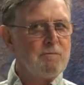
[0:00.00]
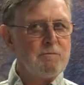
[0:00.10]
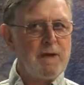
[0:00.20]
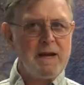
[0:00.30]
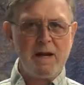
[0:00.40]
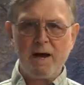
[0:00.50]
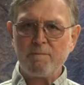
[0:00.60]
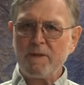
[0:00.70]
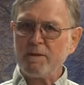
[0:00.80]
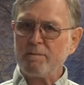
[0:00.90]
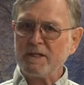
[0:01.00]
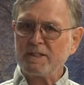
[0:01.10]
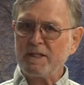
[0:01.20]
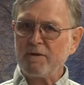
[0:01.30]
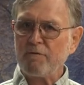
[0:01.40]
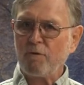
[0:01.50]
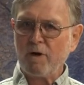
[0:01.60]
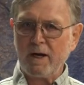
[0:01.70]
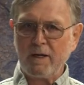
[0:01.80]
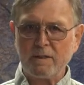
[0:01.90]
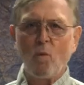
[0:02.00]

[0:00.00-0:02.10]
may not be the best thing for you.